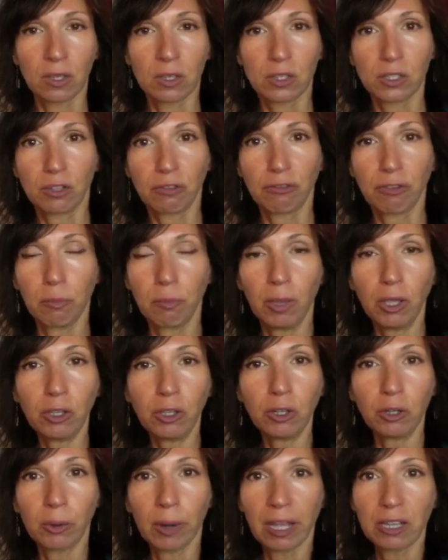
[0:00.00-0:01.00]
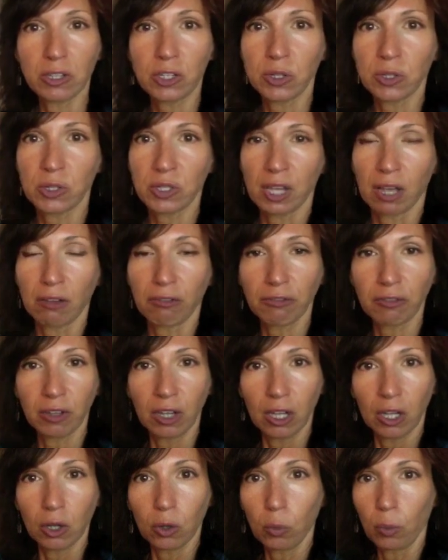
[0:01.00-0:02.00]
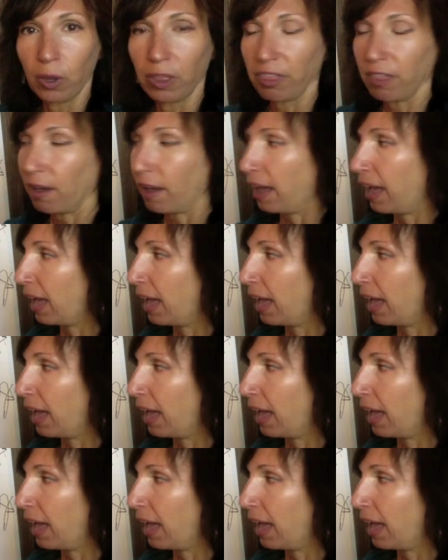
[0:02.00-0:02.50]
So familiarize yourself with